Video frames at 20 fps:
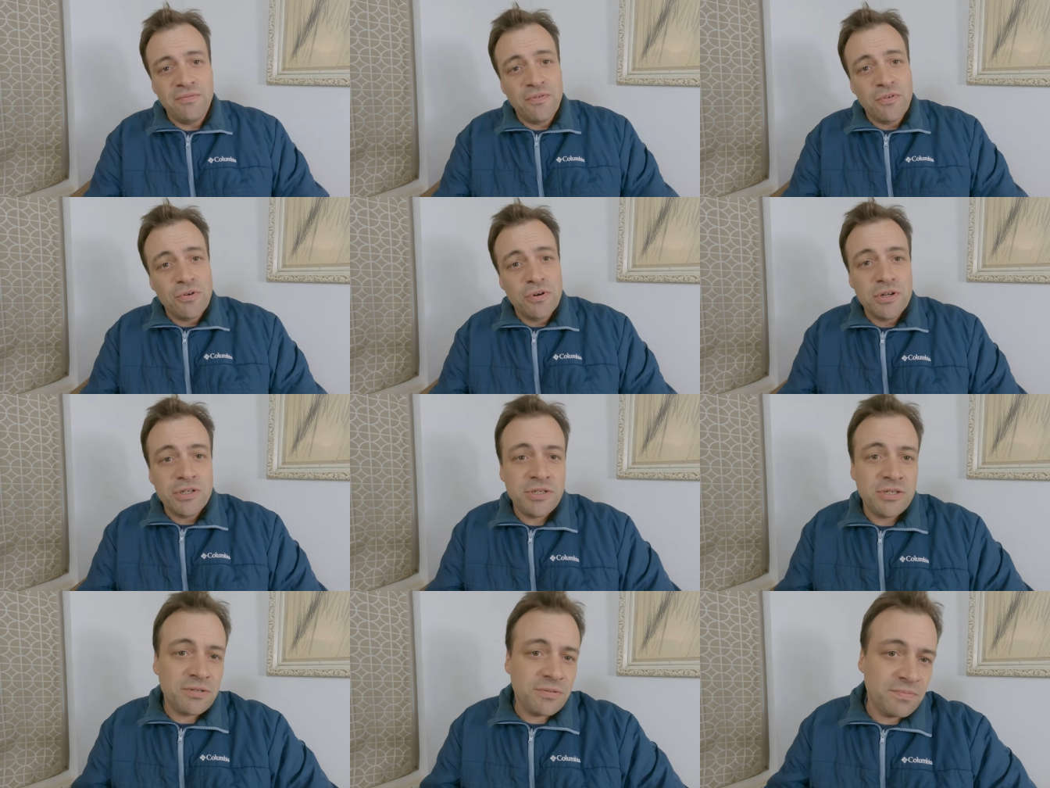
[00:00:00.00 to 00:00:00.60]
Of
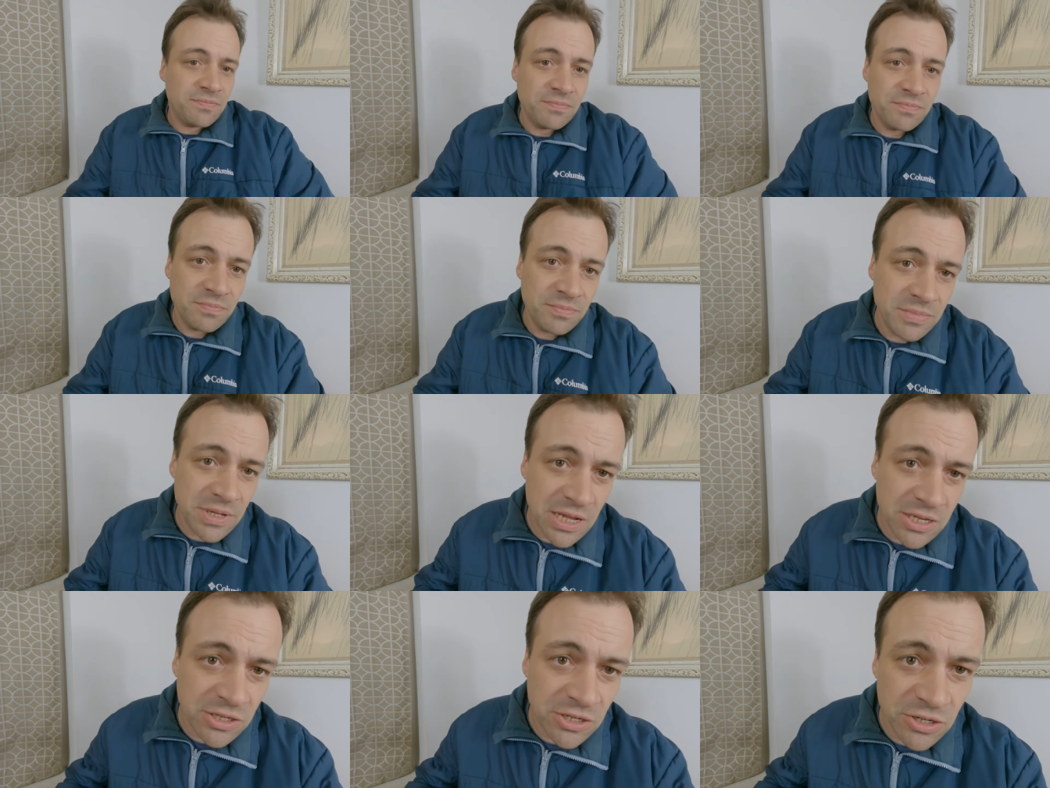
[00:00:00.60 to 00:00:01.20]
course,
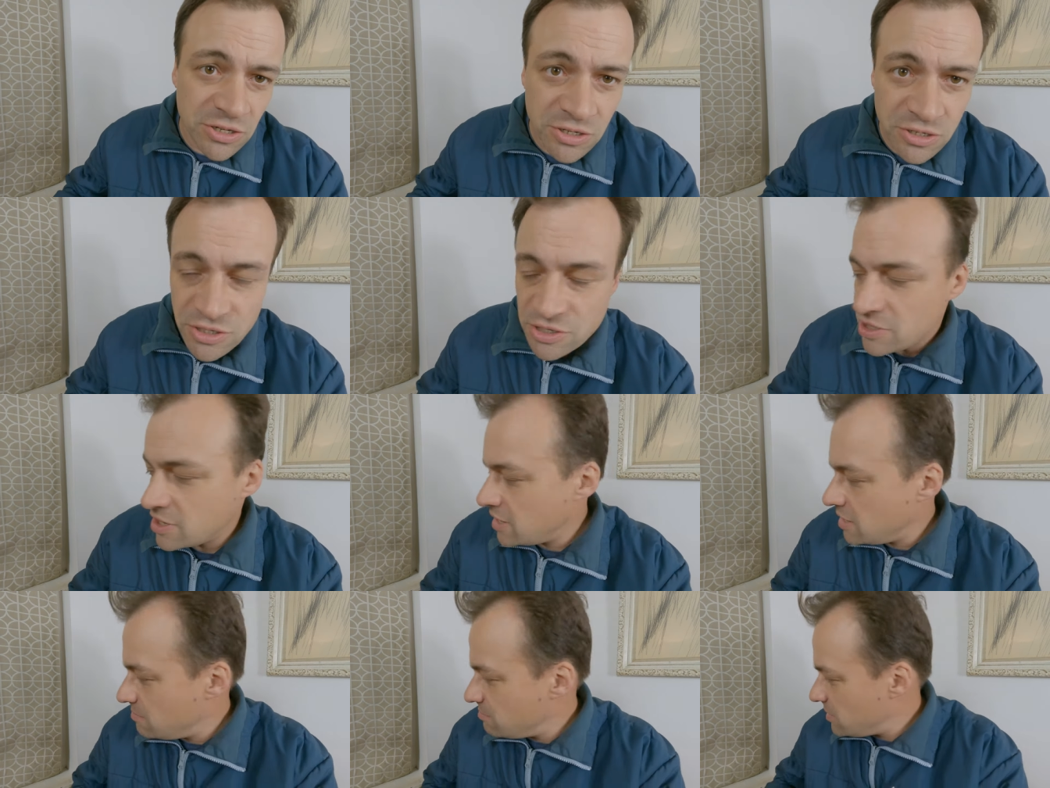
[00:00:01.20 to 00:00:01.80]
that's
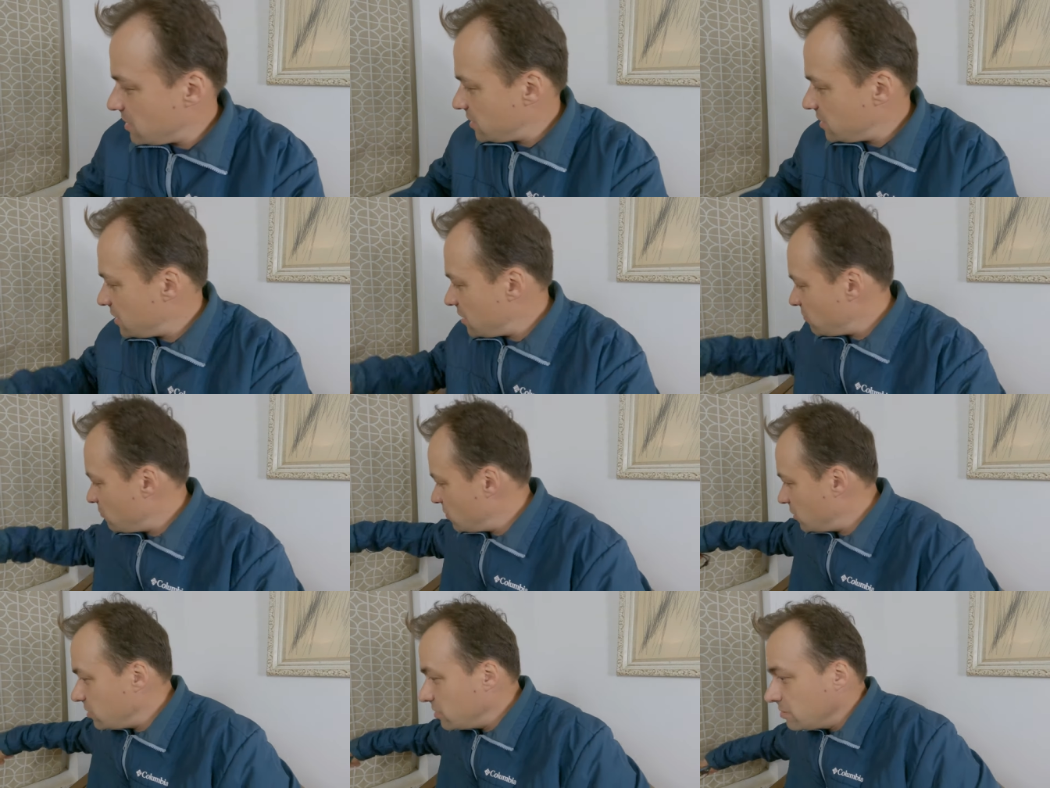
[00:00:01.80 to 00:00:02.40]
hers. You can't buy
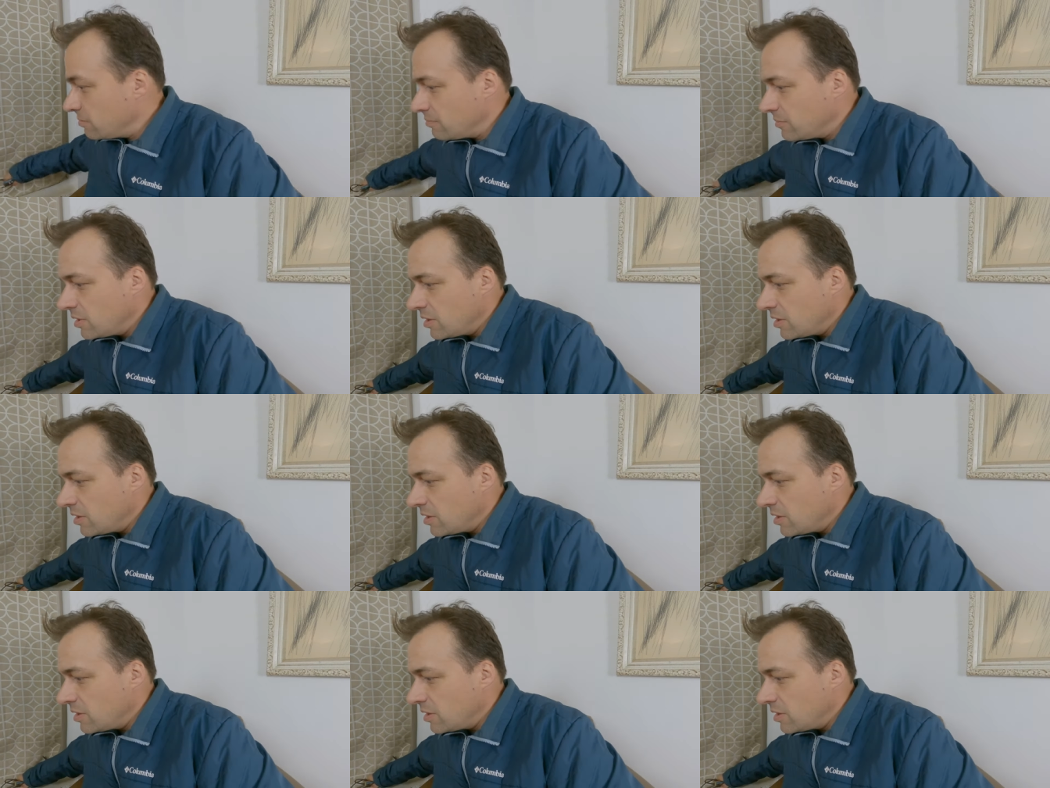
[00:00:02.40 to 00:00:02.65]
that one.